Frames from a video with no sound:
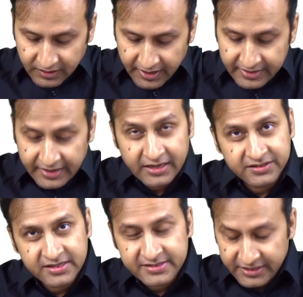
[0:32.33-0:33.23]
an
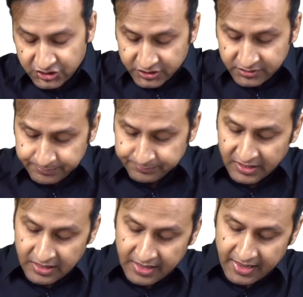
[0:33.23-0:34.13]
axial section,
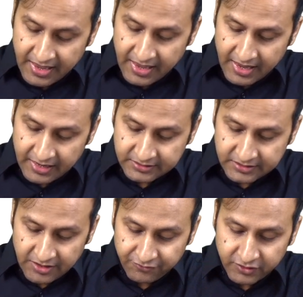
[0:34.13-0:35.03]
and
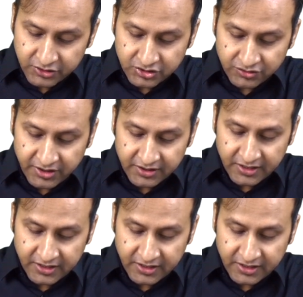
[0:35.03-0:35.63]
first thing